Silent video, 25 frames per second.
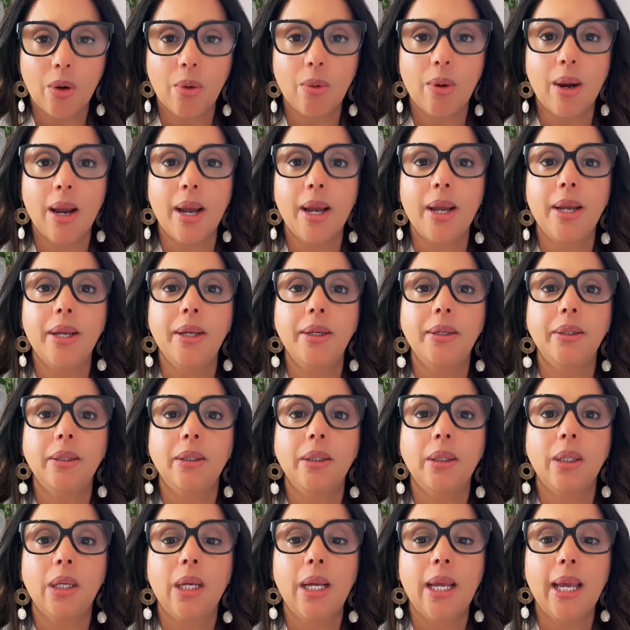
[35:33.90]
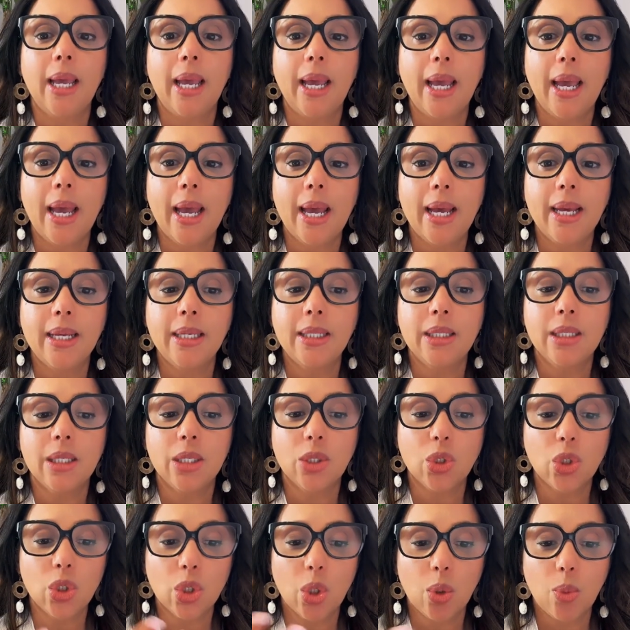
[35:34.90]
All right. And
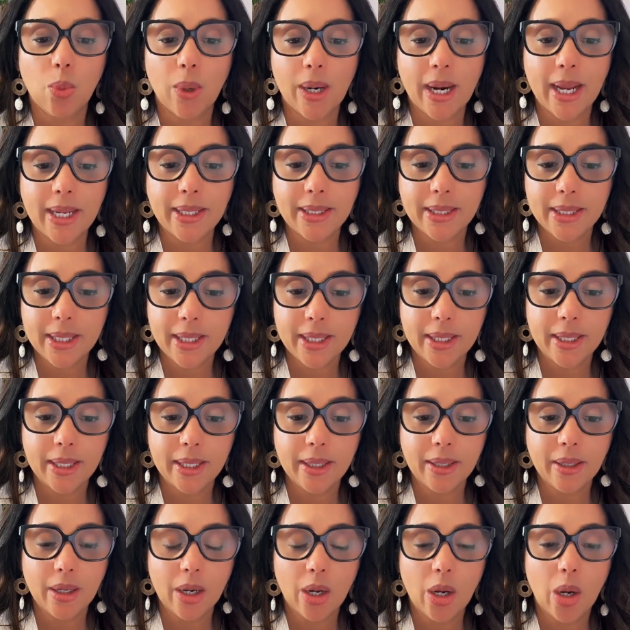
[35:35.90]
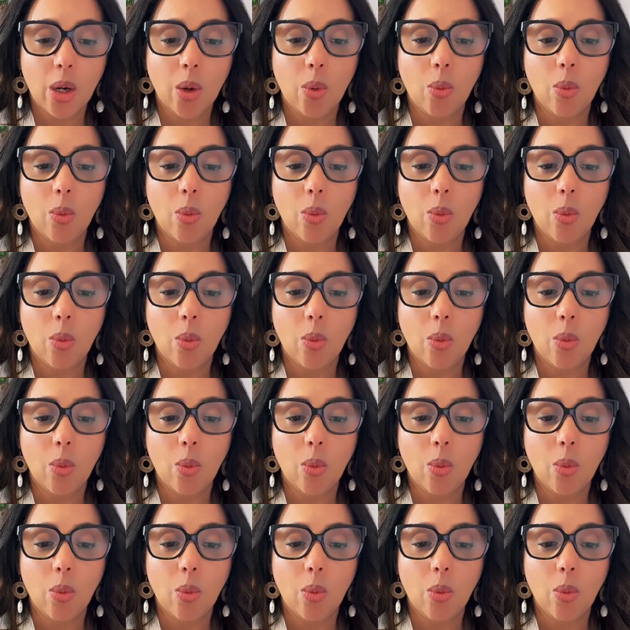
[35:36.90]
so what I did